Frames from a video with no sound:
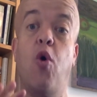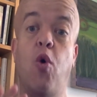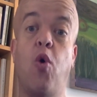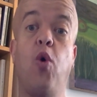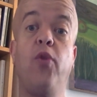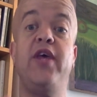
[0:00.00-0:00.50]

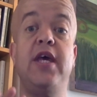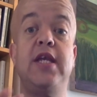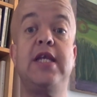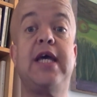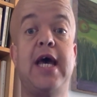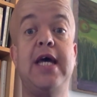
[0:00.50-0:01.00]
All the
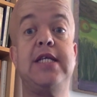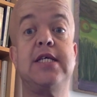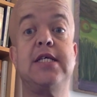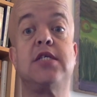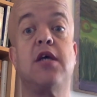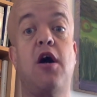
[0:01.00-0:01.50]

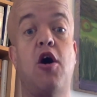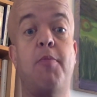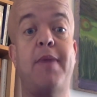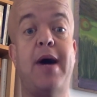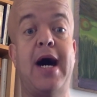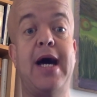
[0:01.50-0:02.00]
indicators are
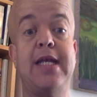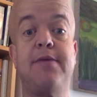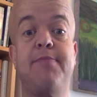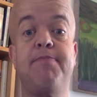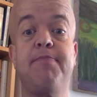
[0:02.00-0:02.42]
bad.